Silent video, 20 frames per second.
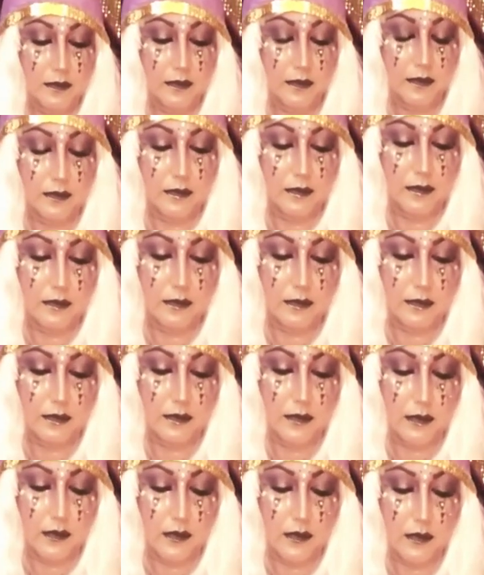
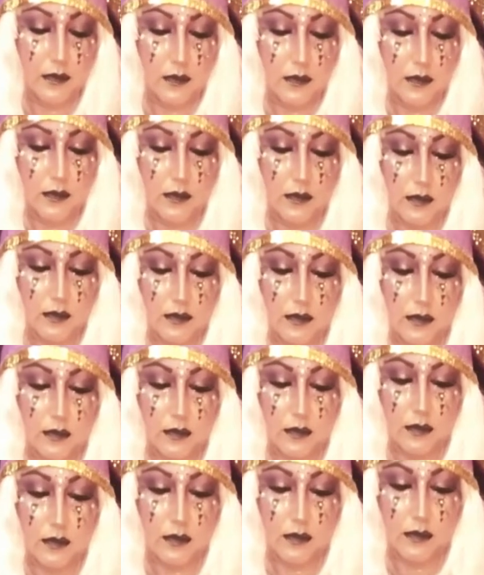
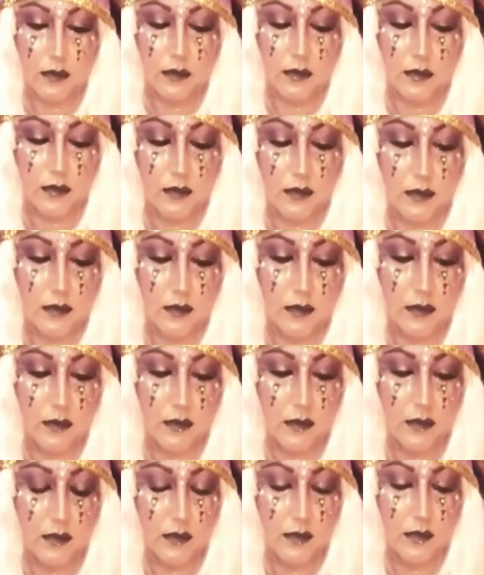
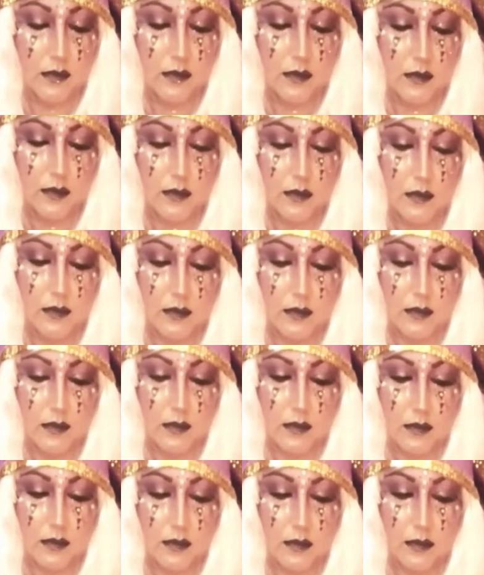
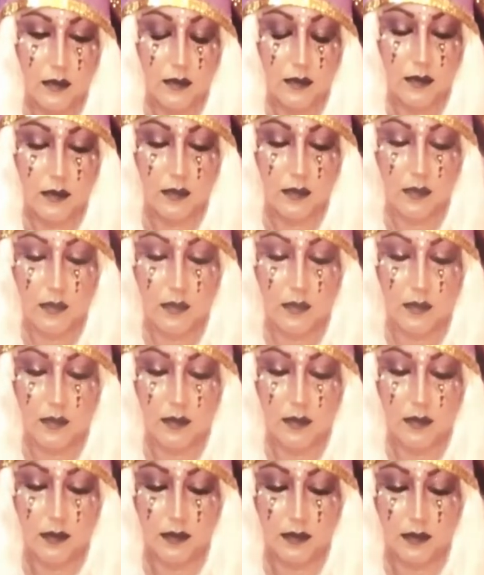
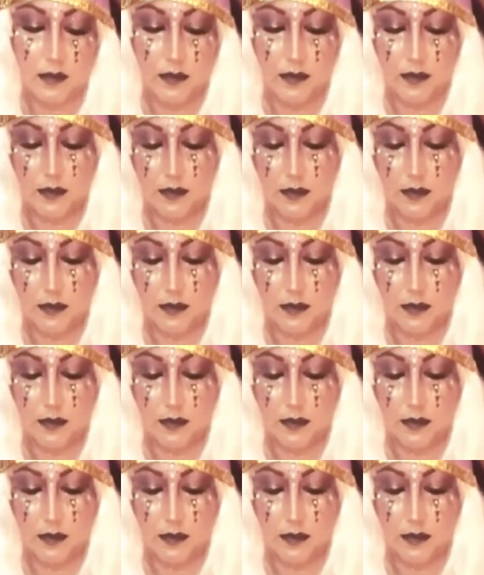(silence)